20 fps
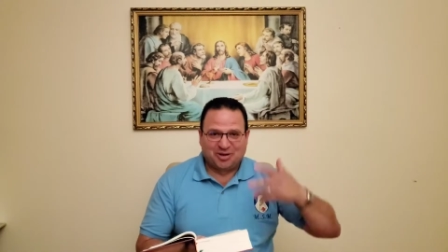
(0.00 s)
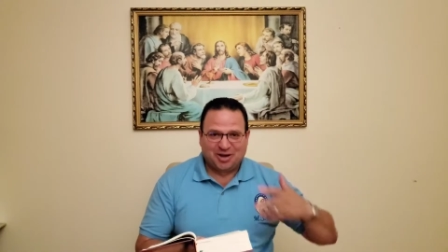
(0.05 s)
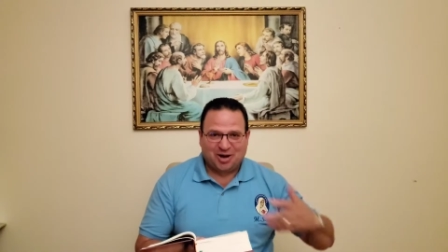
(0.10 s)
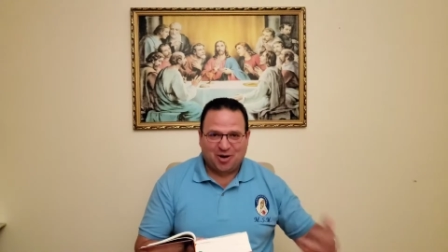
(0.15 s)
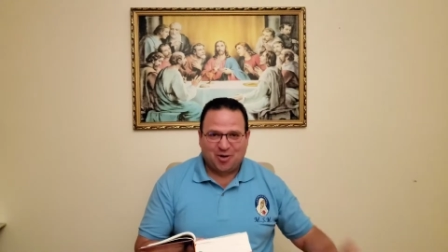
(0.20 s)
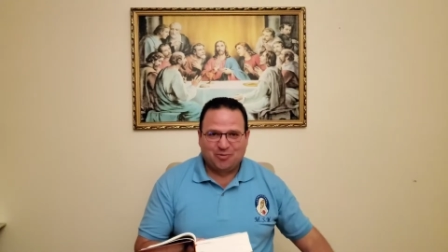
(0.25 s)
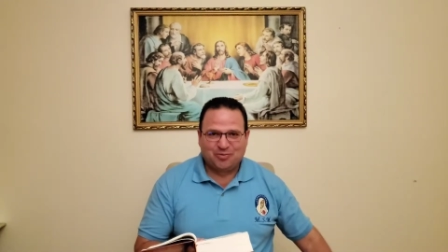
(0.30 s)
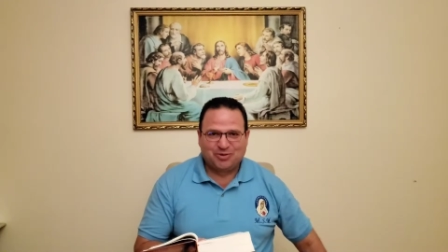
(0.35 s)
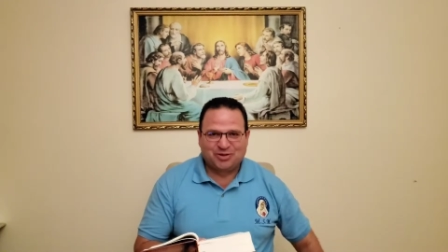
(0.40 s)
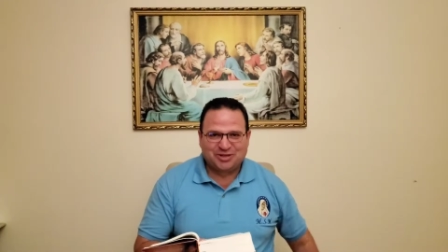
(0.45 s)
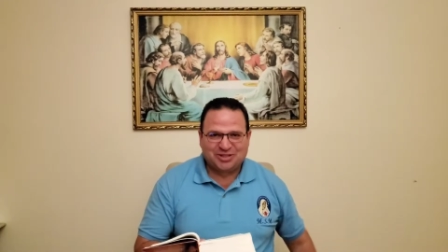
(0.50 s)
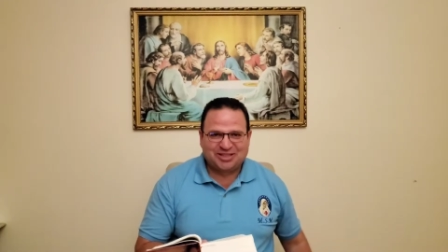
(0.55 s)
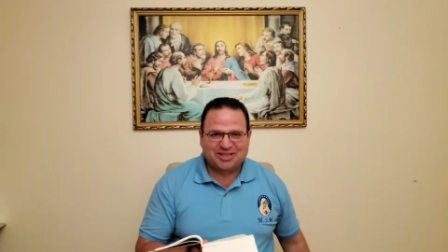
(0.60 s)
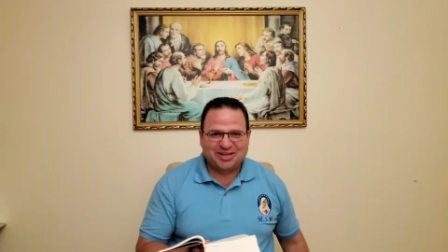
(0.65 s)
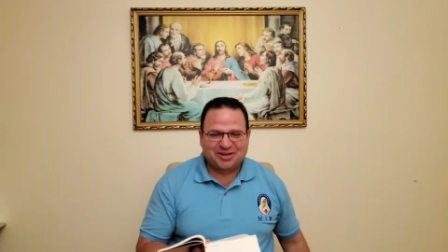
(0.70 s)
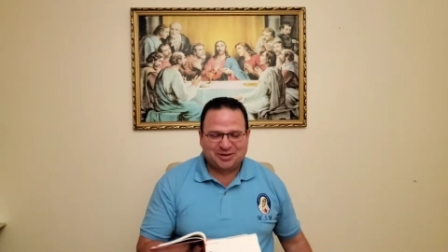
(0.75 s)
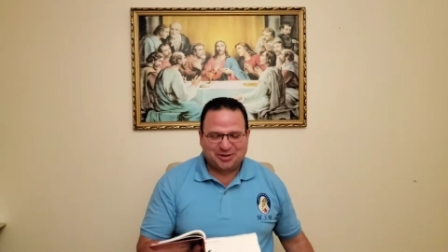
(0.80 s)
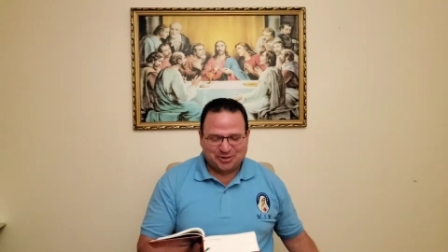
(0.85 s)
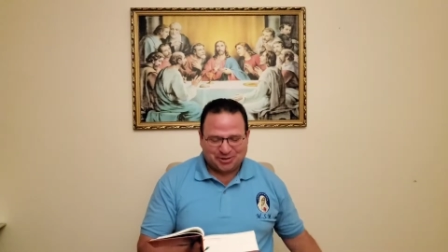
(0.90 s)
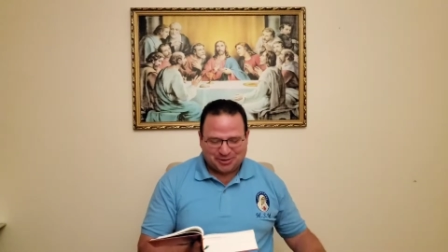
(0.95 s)
We hope to
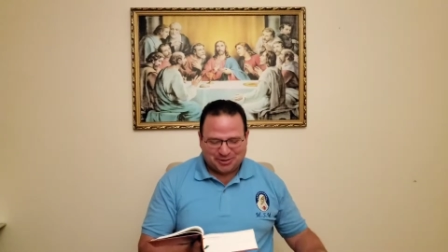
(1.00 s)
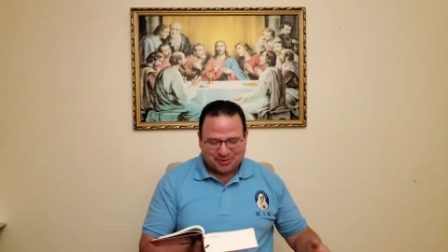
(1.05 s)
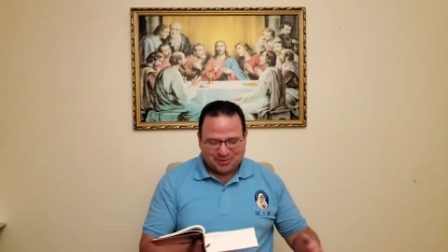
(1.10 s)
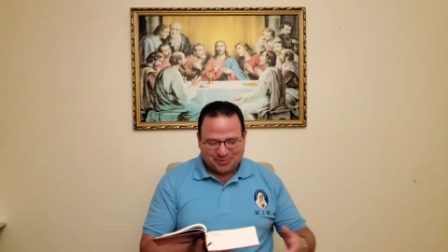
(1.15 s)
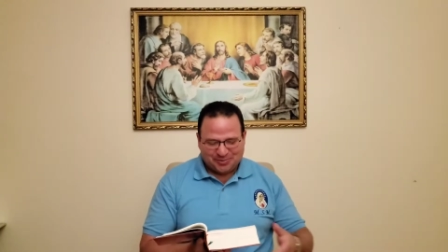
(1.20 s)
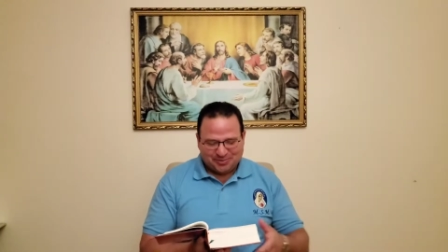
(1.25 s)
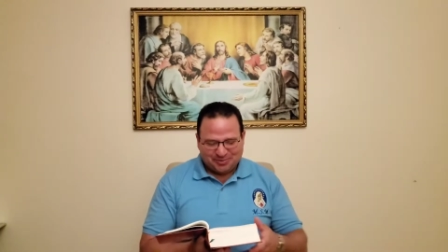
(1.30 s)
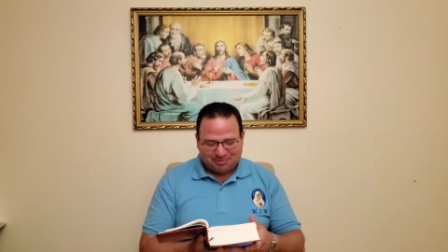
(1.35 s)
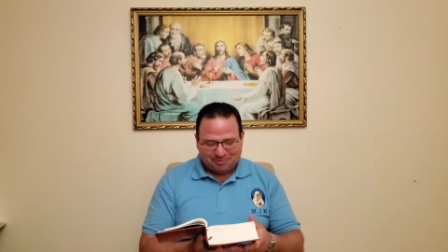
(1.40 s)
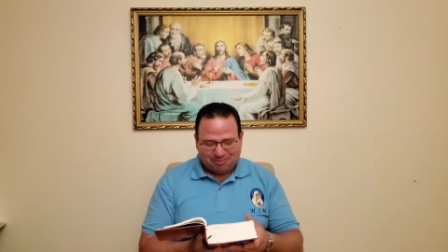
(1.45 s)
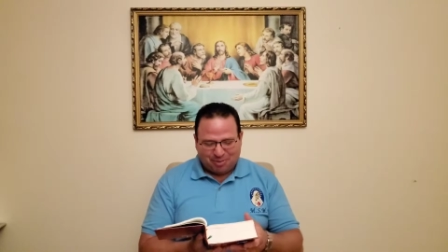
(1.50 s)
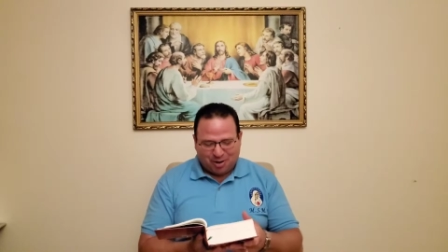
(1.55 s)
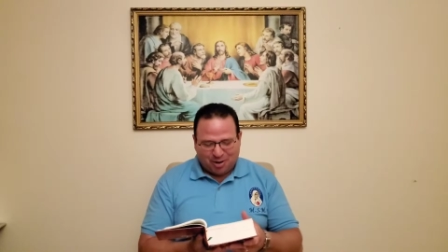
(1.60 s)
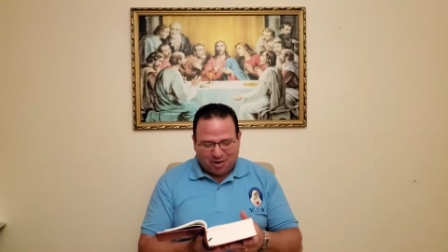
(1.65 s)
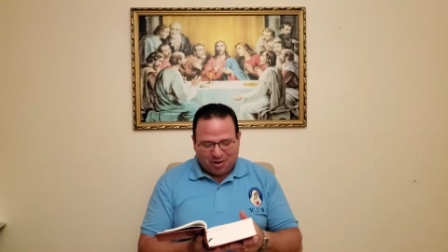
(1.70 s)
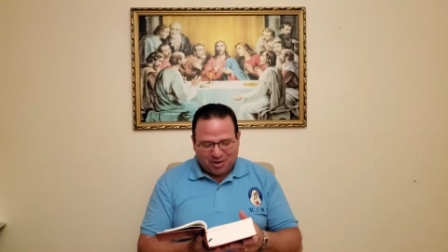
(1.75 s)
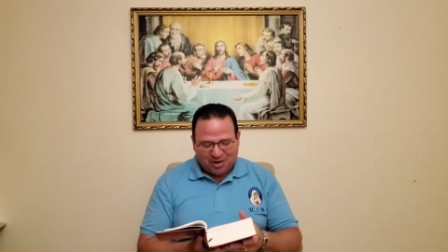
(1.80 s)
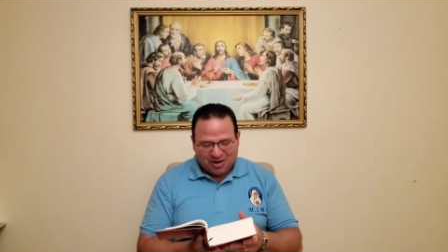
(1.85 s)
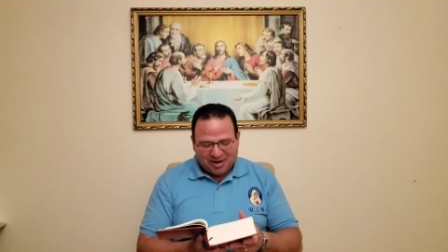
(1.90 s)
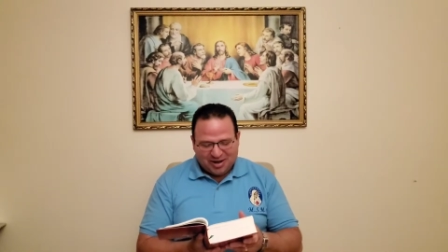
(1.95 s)
see you soon,
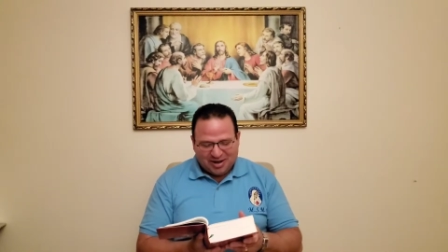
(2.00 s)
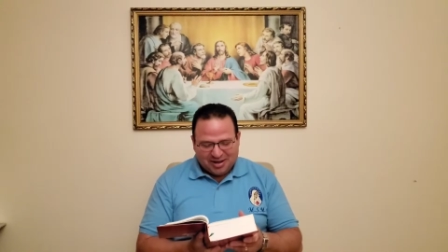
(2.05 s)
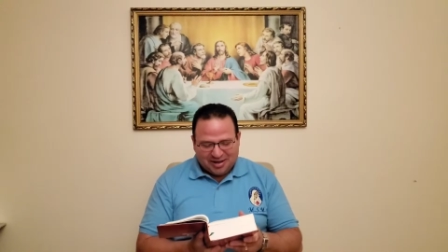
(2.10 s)
Paul.